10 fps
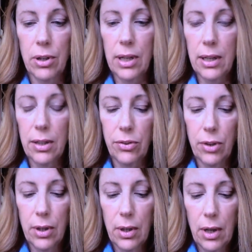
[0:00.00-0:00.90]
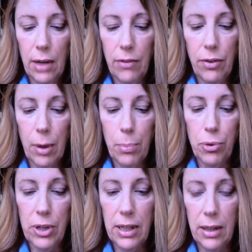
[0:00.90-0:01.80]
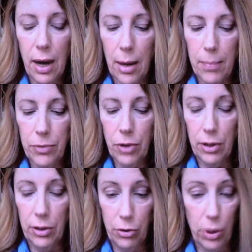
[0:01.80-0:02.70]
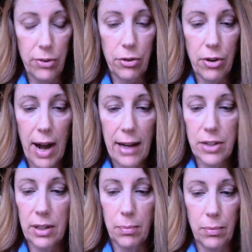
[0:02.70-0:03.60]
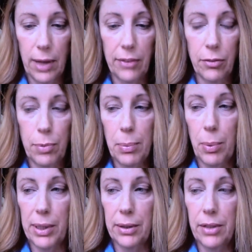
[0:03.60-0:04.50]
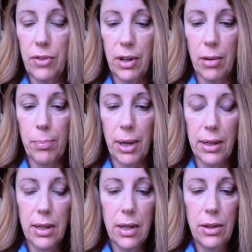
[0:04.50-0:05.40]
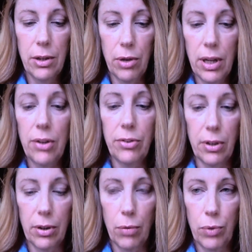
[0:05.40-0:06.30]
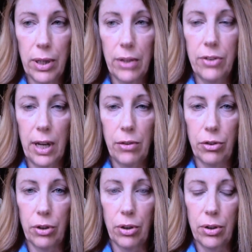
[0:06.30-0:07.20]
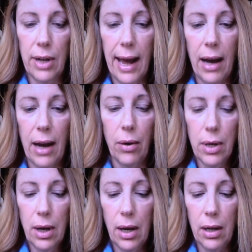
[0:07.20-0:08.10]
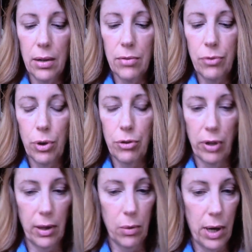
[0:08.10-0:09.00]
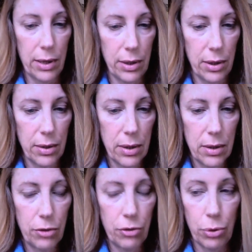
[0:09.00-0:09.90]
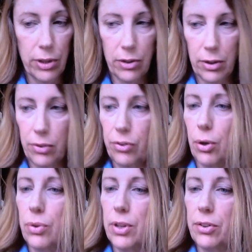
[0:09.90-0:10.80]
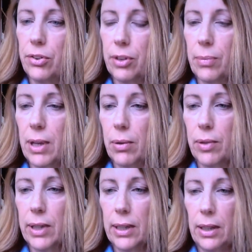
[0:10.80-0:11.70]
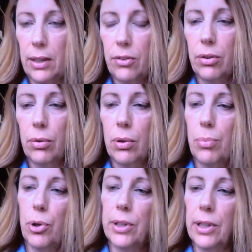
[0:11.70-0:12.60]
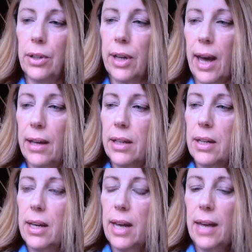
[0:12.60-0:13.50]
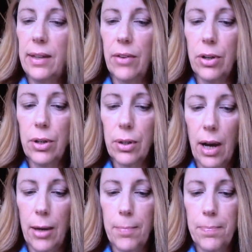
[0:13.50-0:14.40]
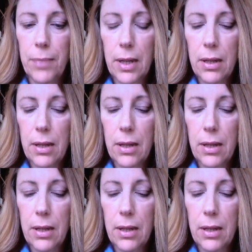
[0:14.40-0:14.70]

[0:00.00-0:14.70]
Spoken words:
is a pretty a tourist attraction, and lots of people want to live here, but there is a real danger now for drinking water shortages. So this is something we really need to importantly look at. And the other